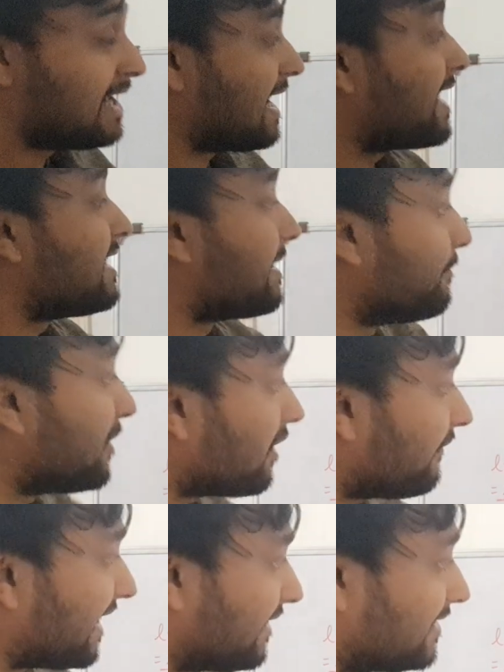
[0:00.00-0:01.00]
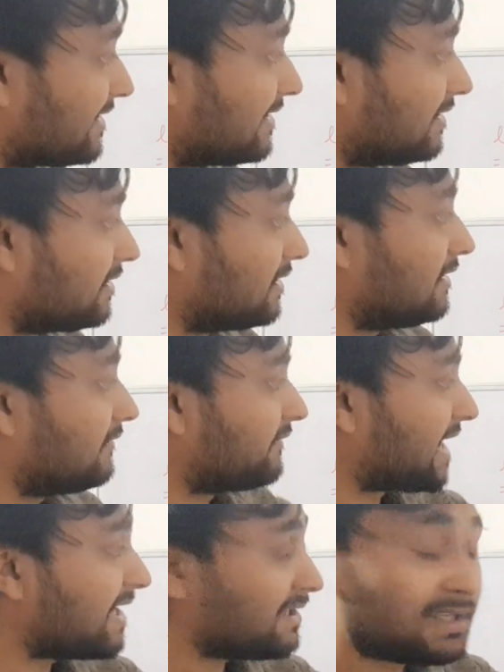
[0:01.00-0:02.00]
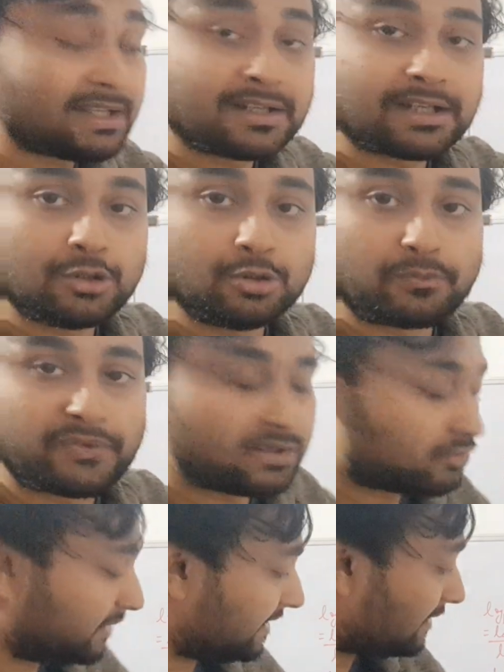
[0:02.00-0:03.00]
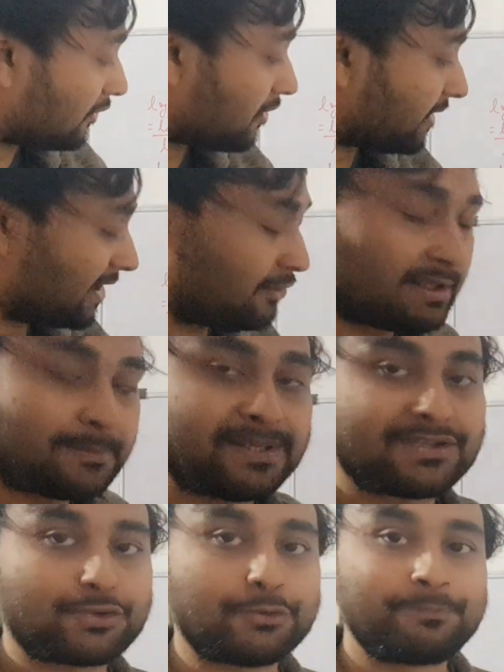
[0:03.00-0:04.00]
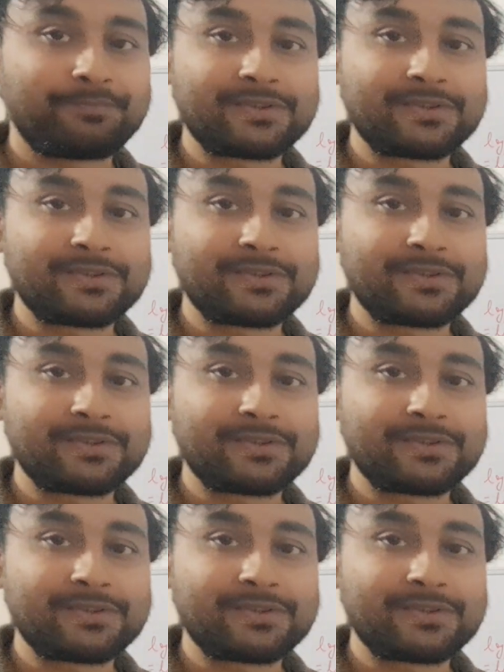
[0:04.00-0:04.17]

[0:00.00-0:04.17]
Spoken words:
and number of iterations where the loop will go is log n to the base 2.